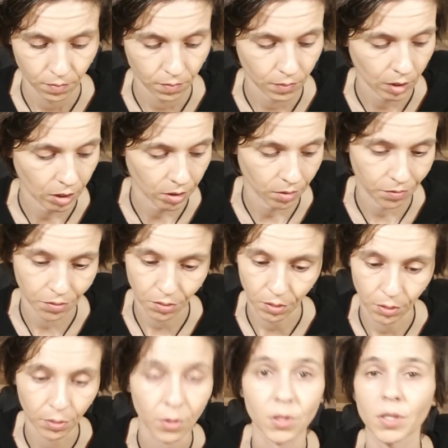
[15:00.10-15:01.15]
because if you
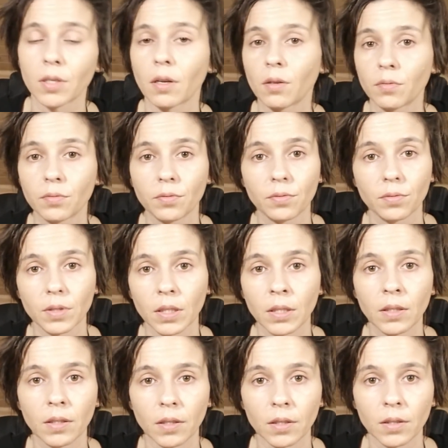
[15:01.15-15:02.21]
throw yourself
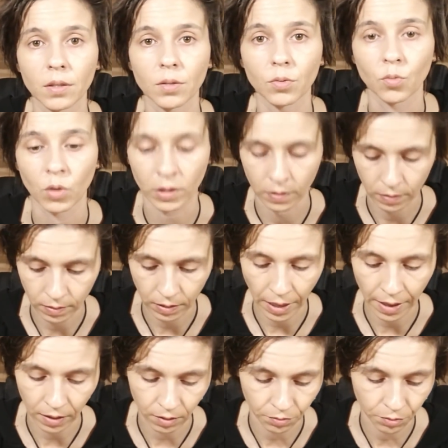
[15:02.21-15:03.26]
in this with
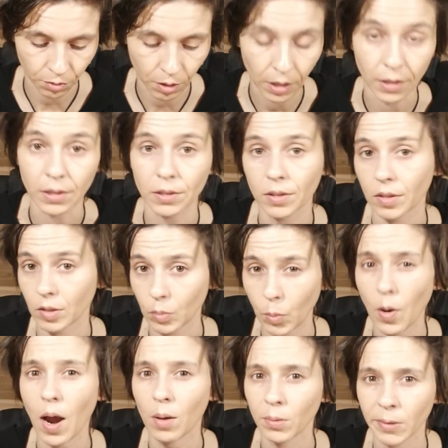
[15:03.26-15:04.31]
lack of trust, it's
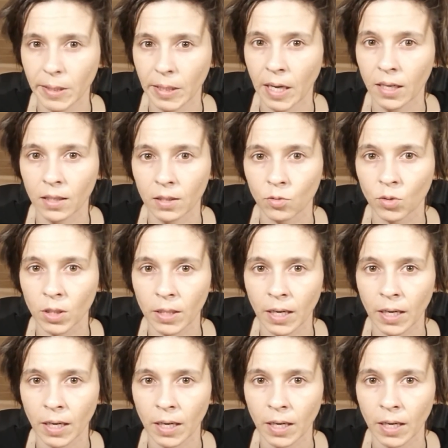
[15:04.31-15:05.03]
probably not going to work